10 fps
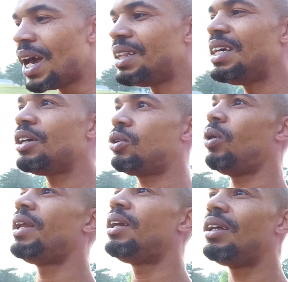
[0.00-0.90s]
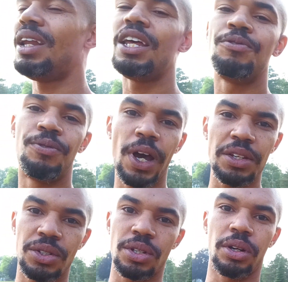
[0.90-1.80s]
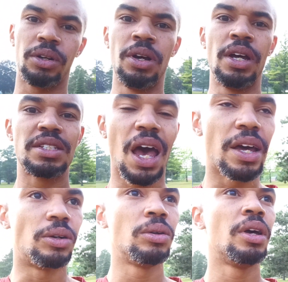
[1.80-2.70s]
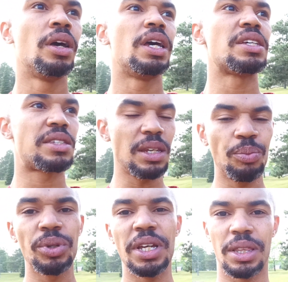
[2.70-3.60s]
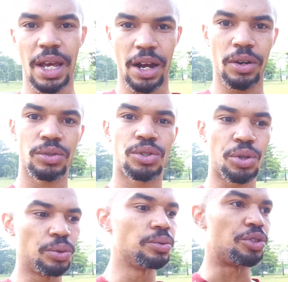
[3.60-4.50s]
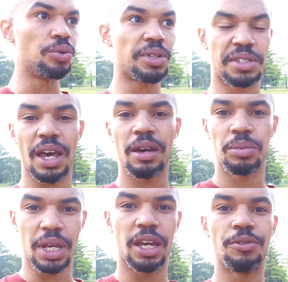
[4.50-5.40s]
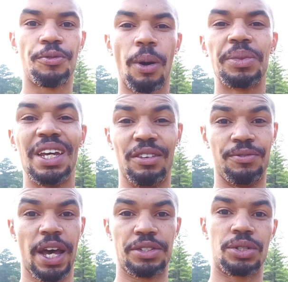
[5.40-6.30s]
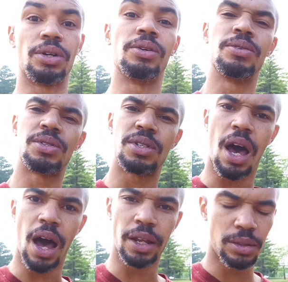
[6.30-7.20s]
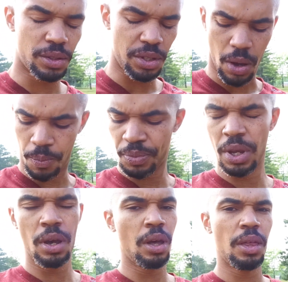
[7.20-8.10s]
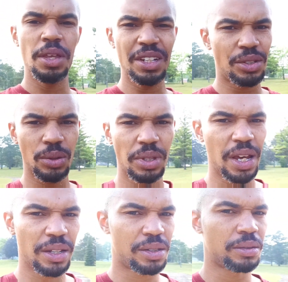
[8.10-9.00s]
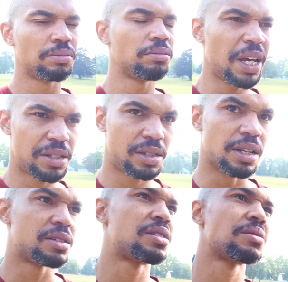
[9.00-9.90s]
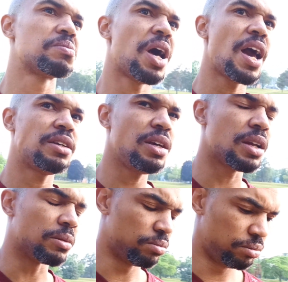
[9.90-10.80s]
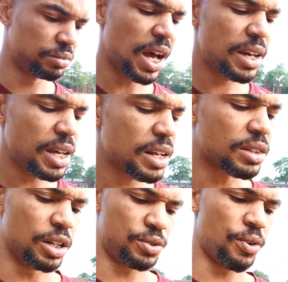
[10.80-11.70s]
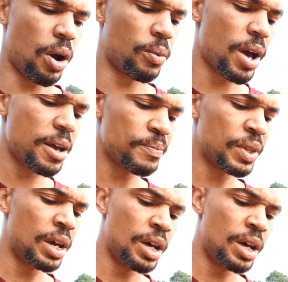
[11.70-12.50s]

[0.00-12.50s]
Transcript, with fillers: And the accredited investor title is simply there to do the same thing from the investor side. So these two things make sense. I get it. I get it thus far, right?